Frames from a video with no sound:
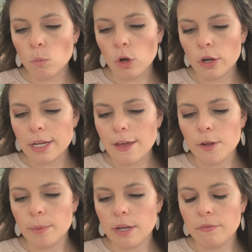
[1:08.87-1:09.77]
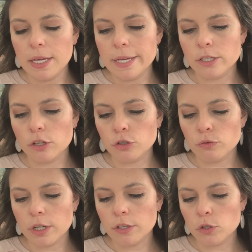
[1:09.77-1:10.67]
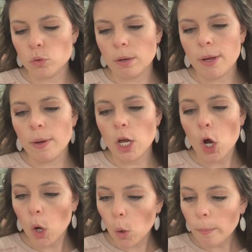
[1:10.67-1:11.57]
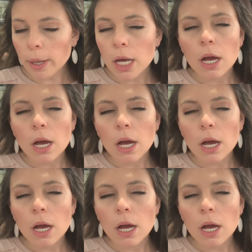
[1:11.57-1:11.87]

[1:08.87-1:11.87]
we'll go together, but if he is, I'll just run to the store on my way home,